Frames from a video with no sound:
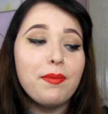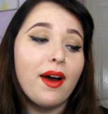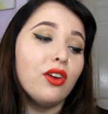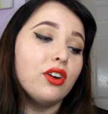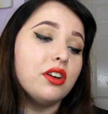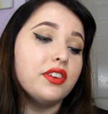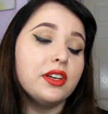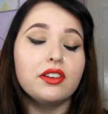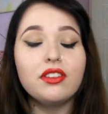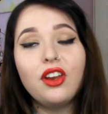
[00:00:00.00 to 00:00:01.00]
about love,
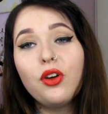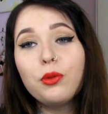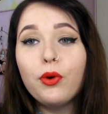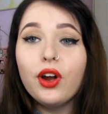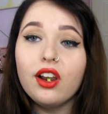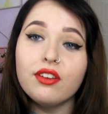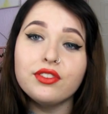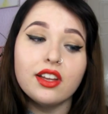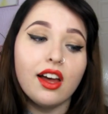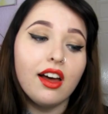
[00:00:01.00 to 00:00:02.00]
and you know, the boy loves
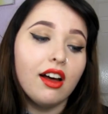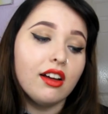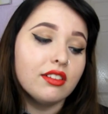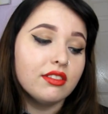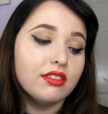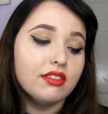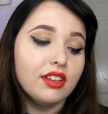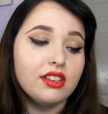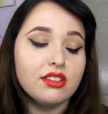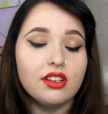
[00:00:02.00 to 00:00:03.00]
the girl.
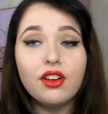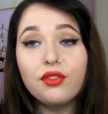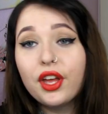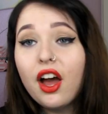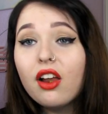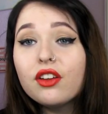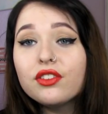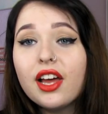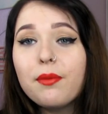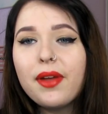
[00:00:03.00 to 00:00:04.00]
He doesn't know if the girl loves
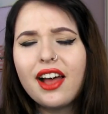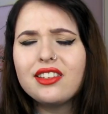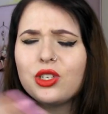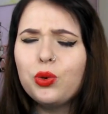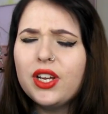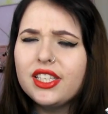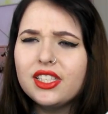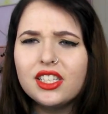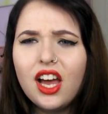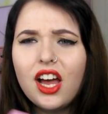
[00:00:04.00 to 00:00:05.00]
her, but it has like twists
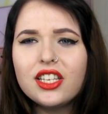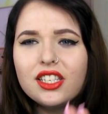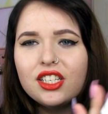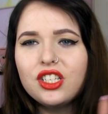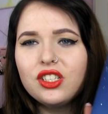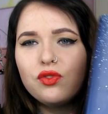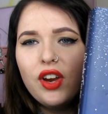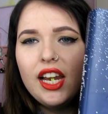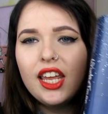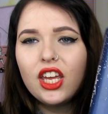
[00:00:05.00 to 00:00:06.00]
and turns, and it's just
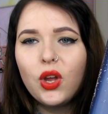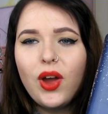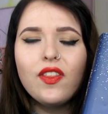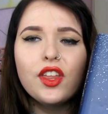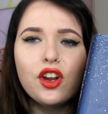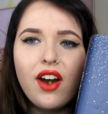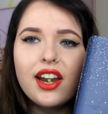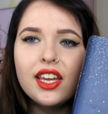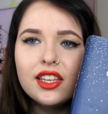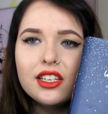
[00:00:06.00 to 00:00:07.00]
really cute. And the
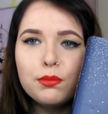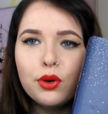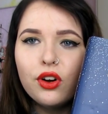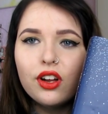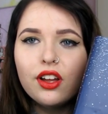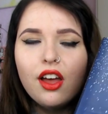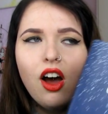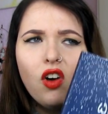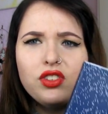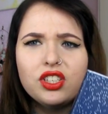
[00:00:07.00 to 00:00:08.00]
granny in this book,
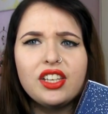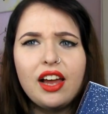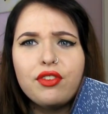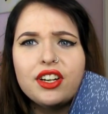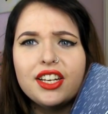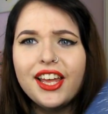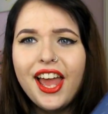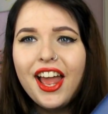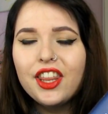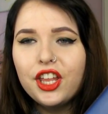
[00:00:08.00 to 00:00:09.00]
obviously because I have read it,
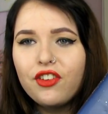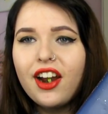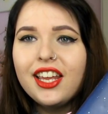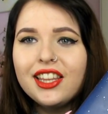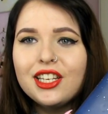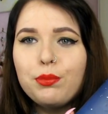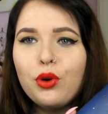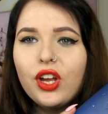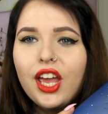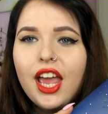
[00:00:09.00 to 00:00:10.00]
the granny in this
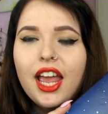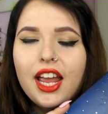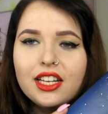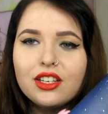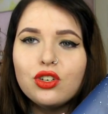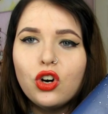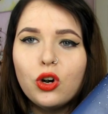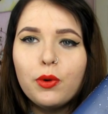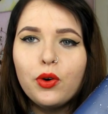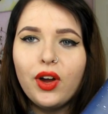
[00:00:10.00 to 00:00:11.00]
book is
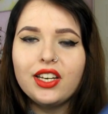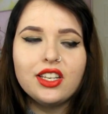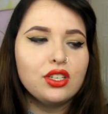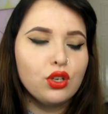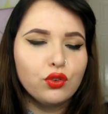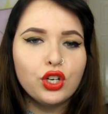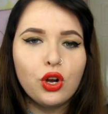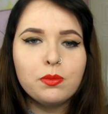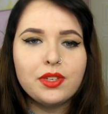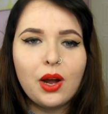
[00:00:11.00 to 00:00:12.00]
adorable, and the stuff she
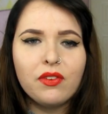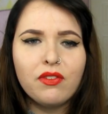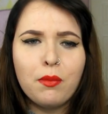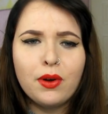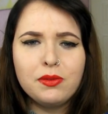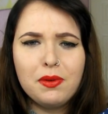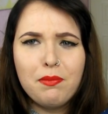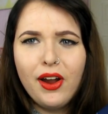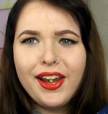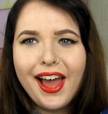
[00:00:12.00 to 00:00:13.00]
comes out with reminds me of
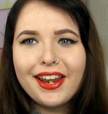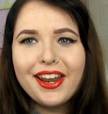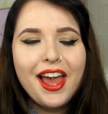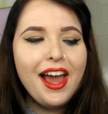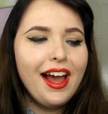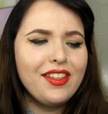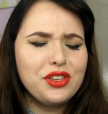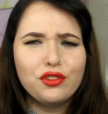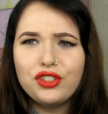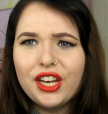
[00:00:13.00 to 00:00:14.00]
my nan, and the
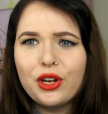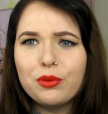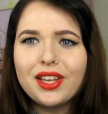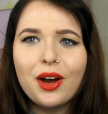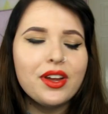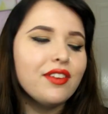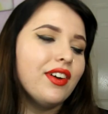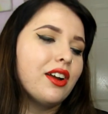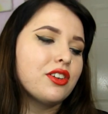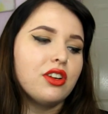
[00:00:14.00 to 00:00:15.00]
stuff she comes out with,
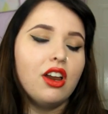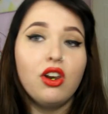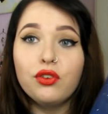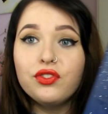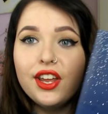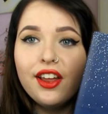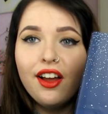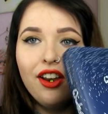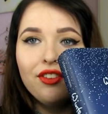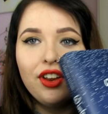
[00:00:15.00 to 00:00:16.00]
and I loved it.
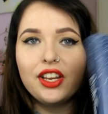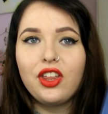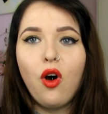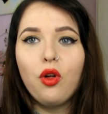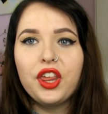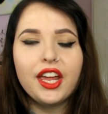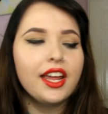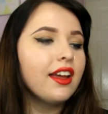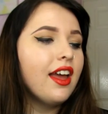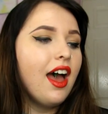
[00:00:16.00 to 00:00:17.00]
I loved like the whole
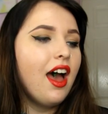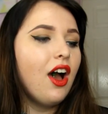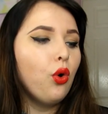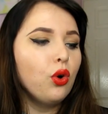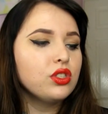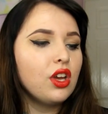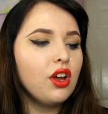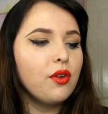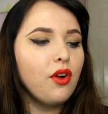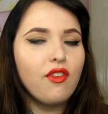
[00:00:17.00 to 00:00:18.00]
thing.
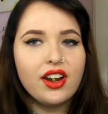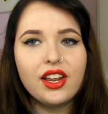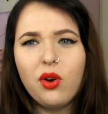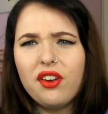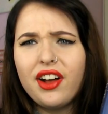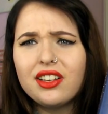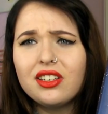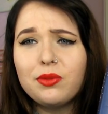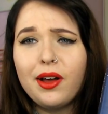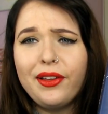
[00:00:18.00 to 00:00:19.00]
Also, I read it quite fast
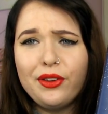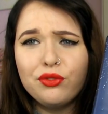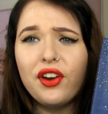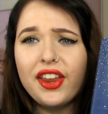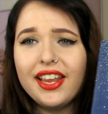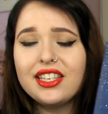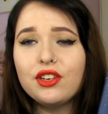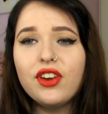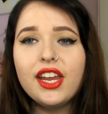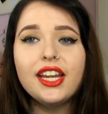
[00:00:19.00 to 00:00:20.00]
as well. It was a very easy
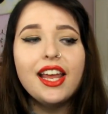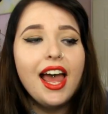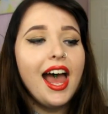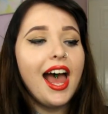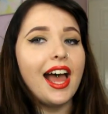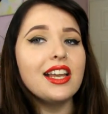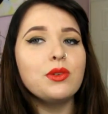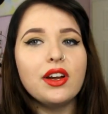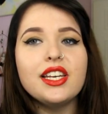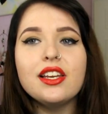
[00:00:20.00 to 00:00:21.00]
read, and
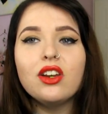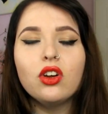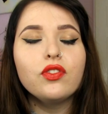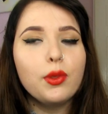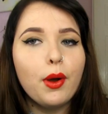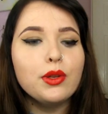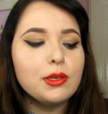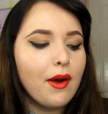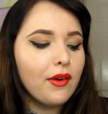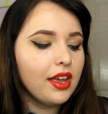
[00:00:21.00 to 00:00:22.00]
what I did love the most
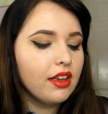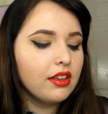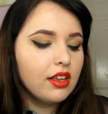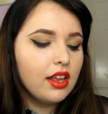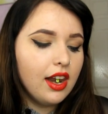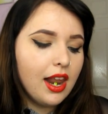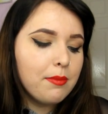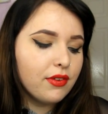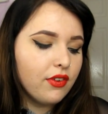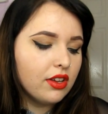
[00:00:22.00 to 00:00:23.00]
about it, let
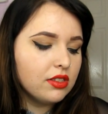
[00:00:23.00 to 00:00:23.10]
me find